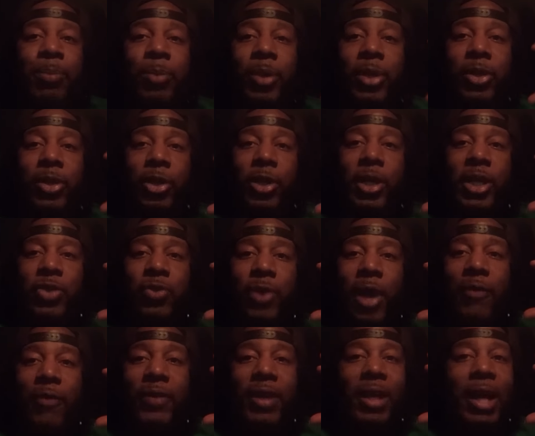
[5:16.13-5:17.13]
But during
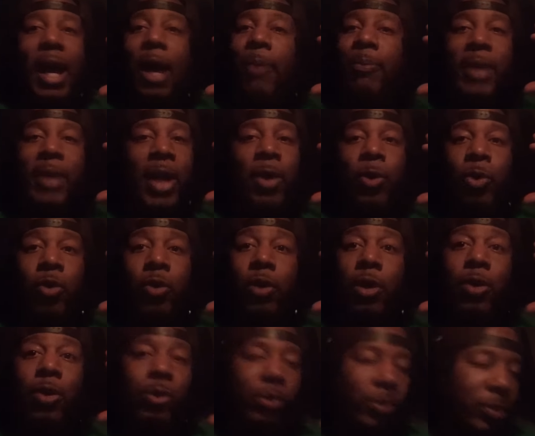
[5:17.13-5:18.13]
traffic, I'm not on the
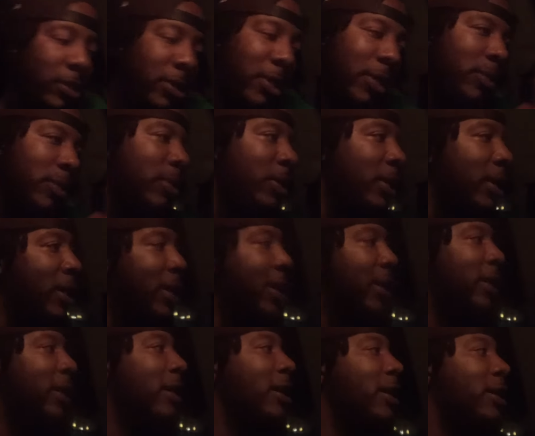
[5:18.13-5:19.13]
road. So
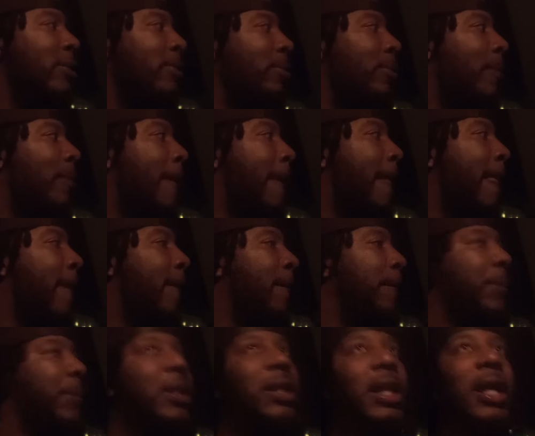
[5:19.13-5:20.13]
yeah.
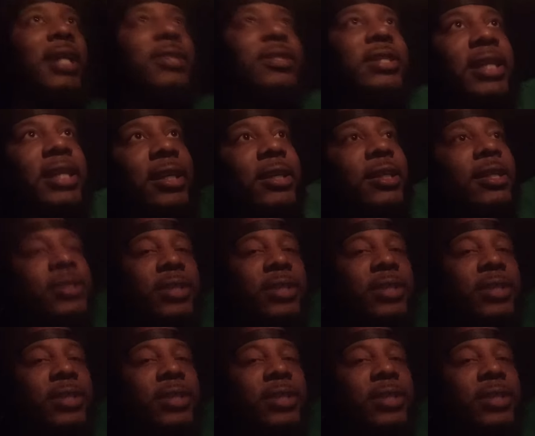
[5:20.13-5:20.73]
But like I said, let's